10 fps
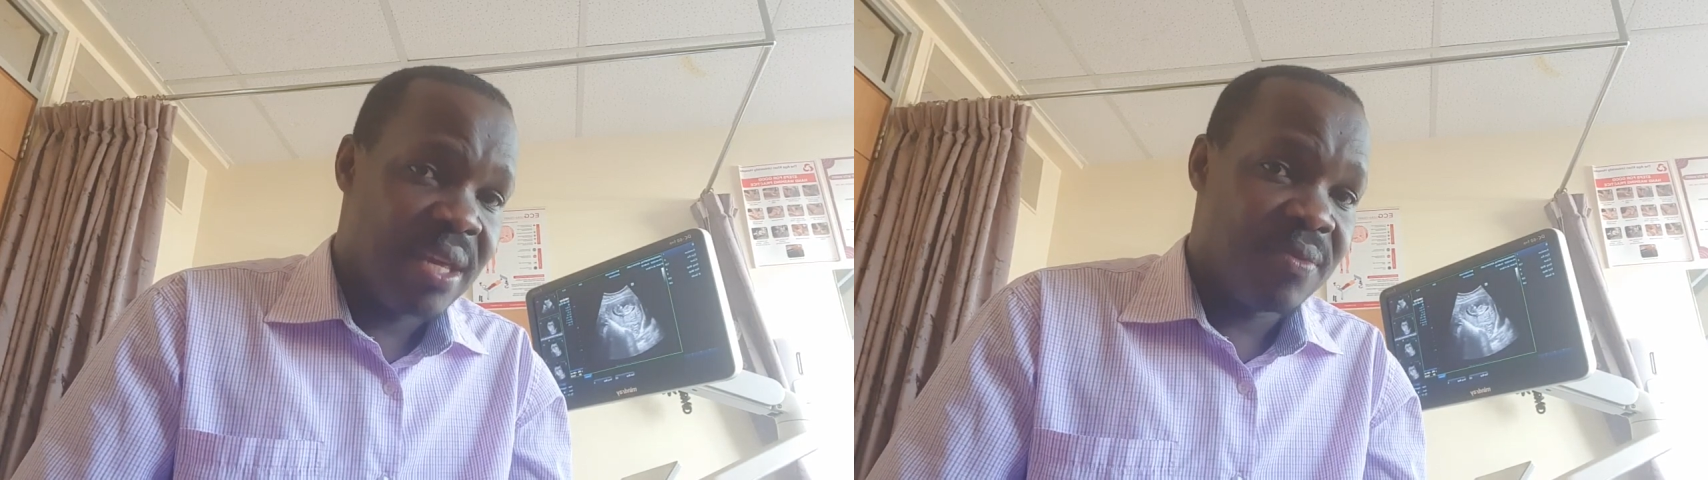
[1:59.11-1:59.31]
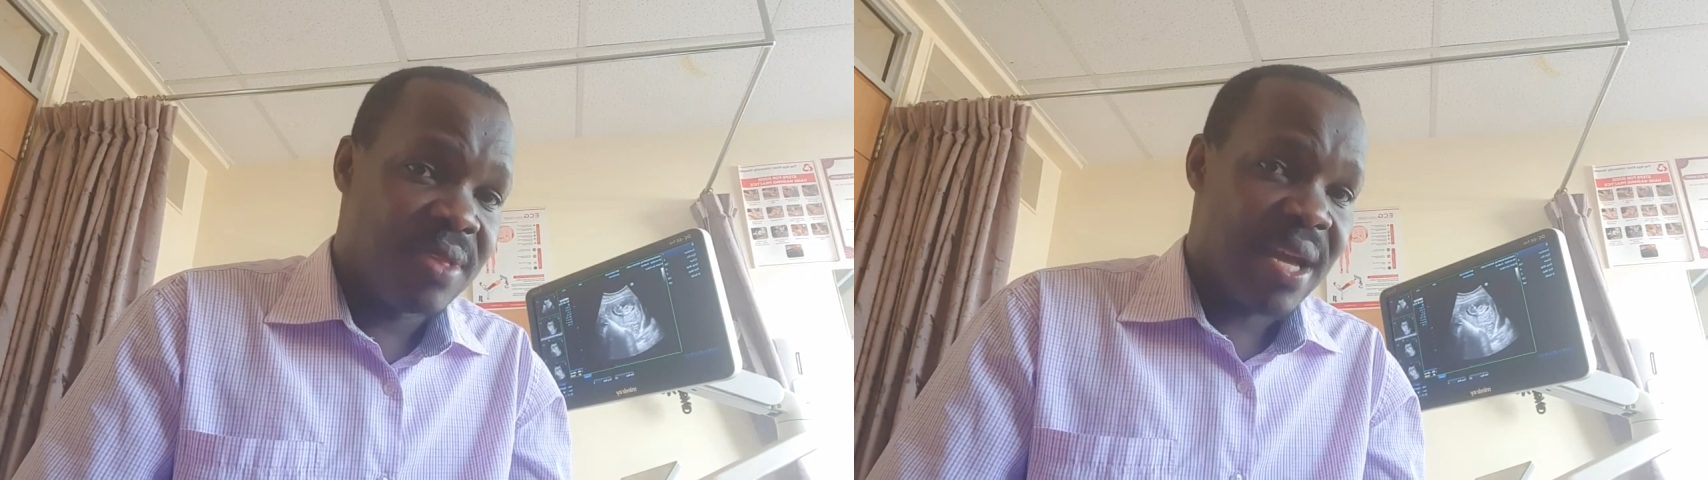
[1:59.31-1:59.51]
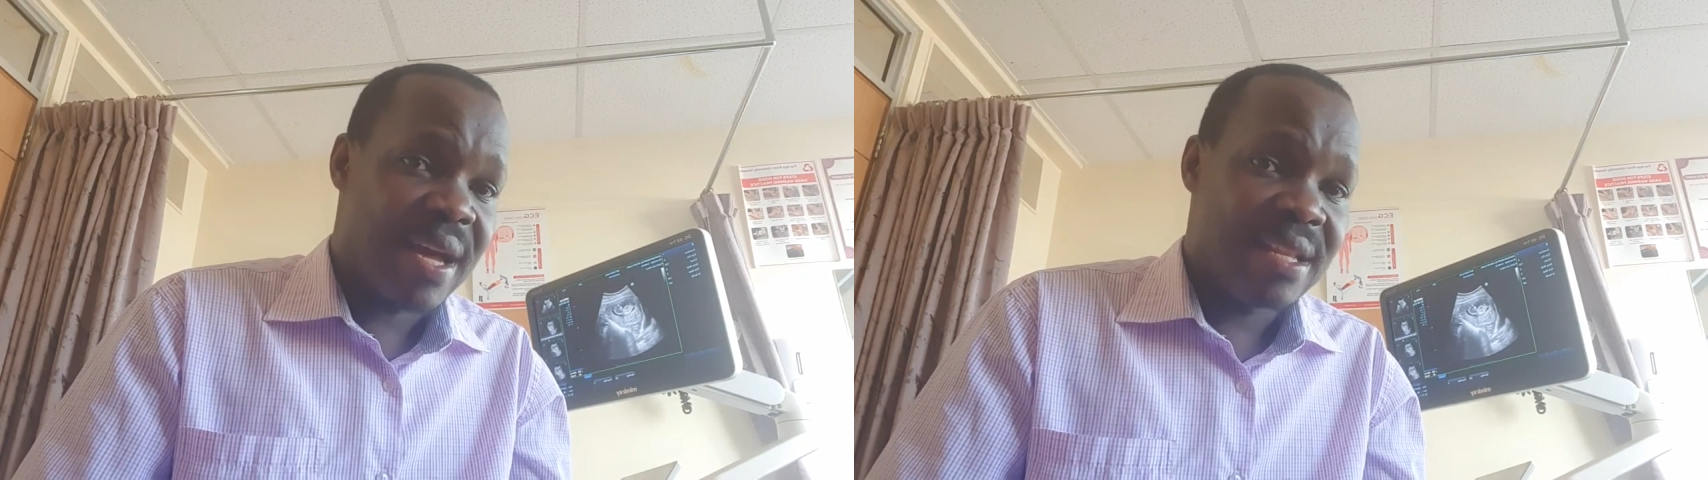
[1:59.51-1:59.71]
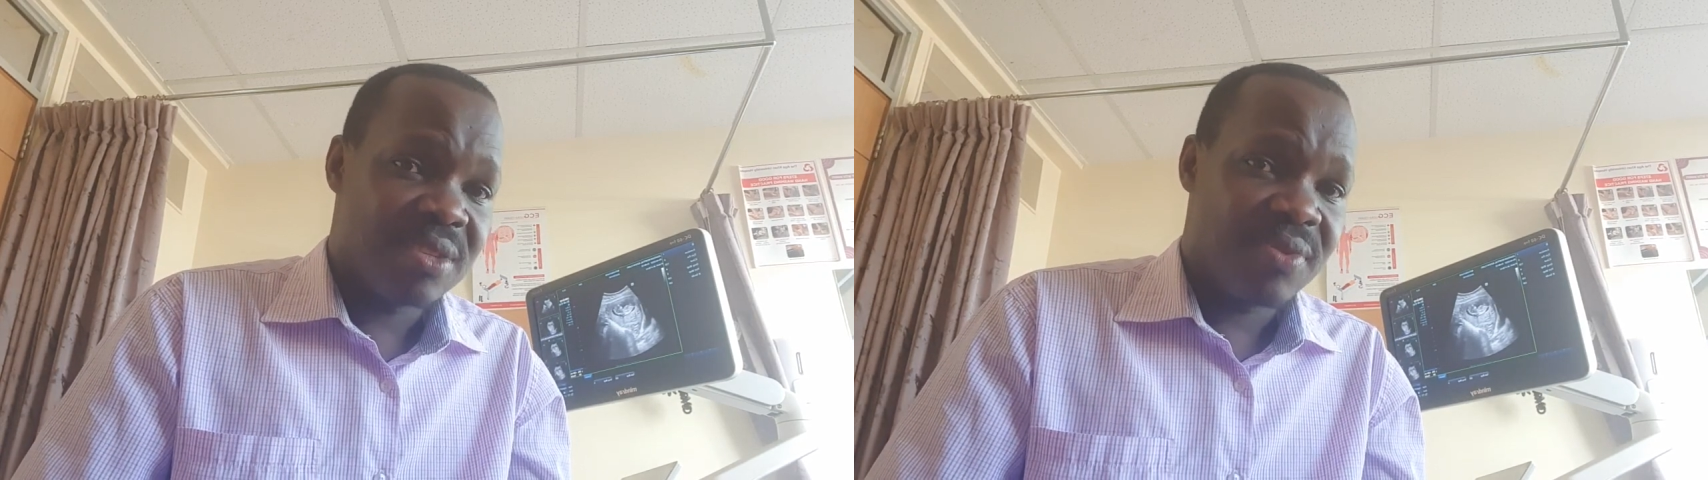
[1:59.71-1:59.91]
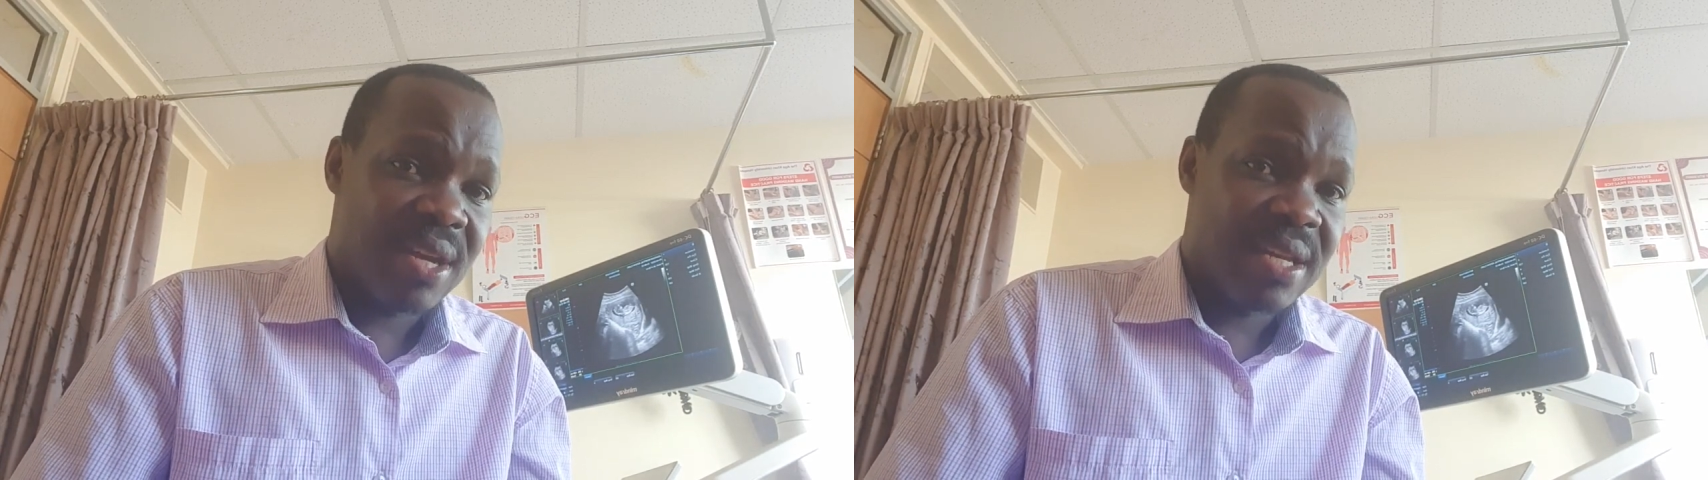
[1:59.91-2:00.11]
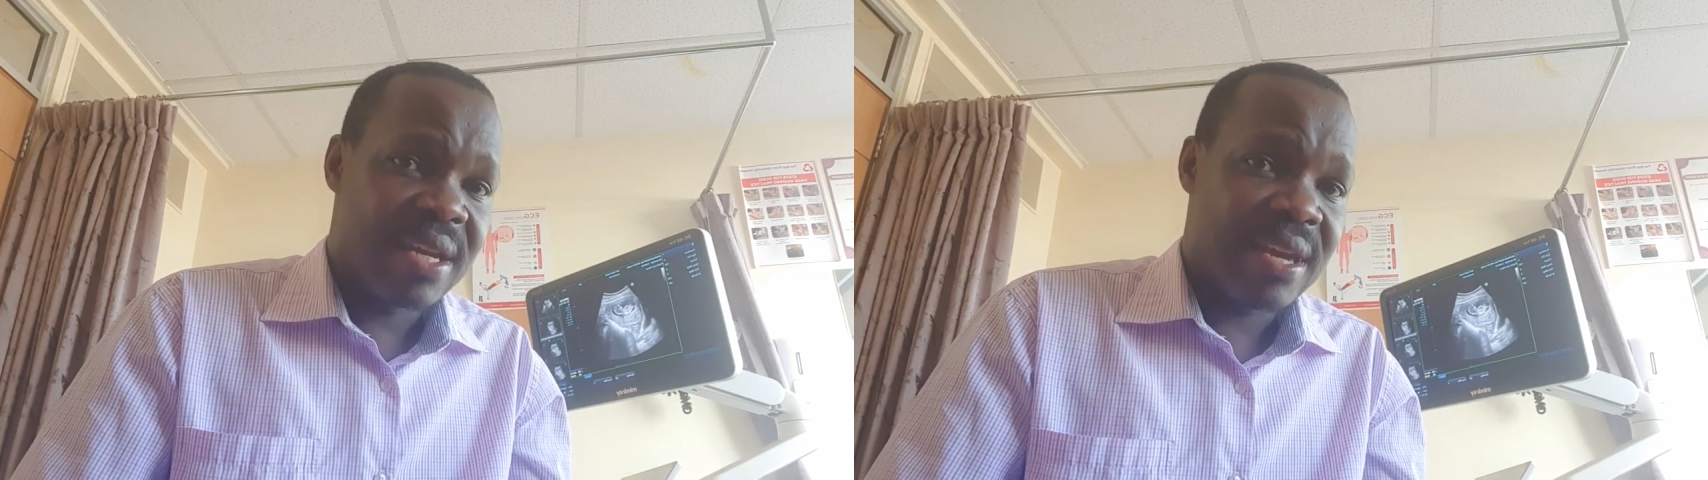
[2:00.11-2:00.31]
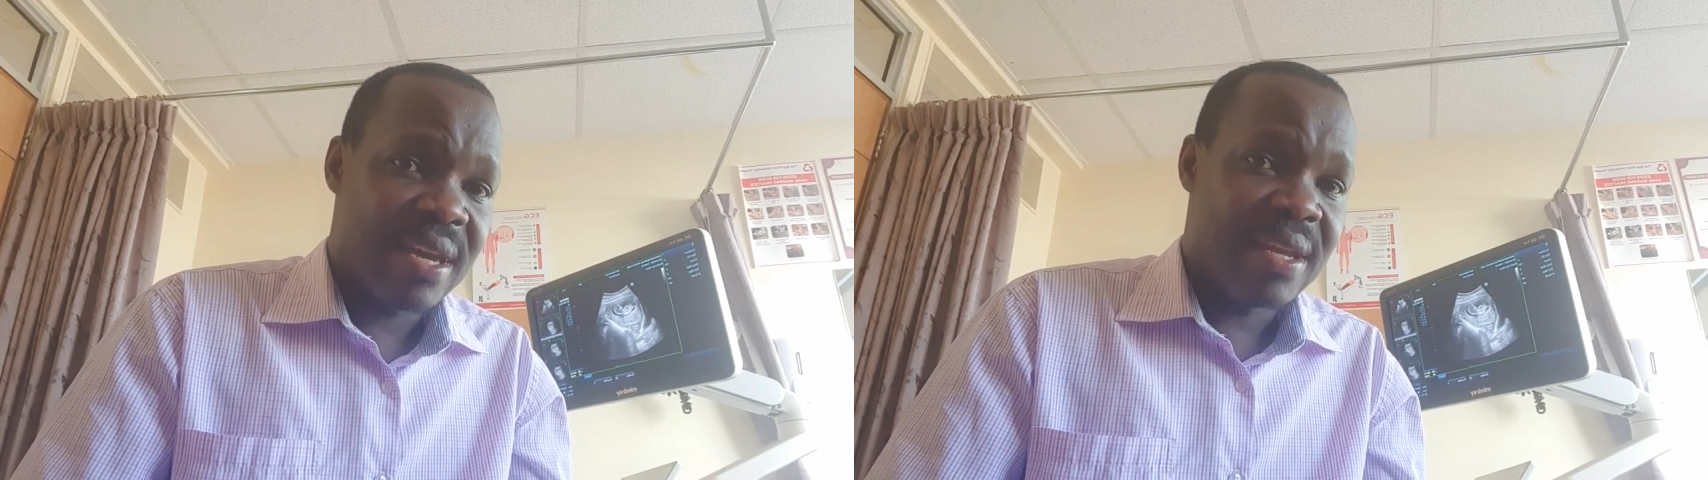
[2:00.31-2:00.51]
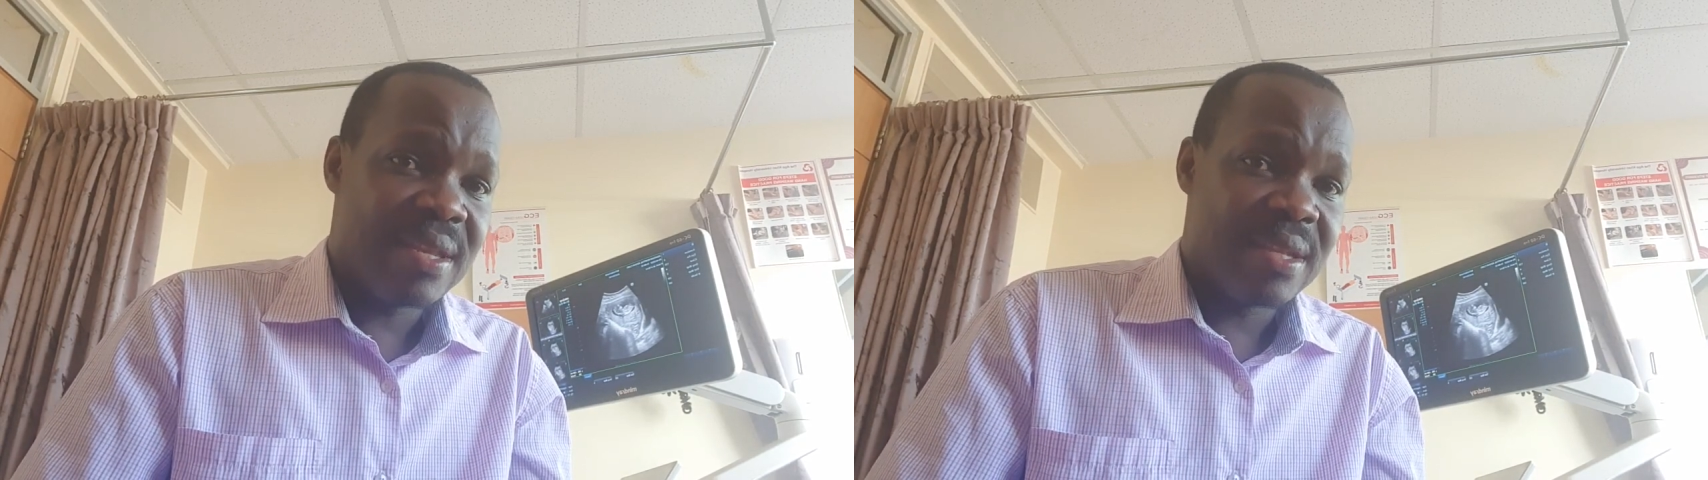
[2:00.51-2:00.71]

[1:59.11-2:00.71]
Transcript: If they're calcified, again,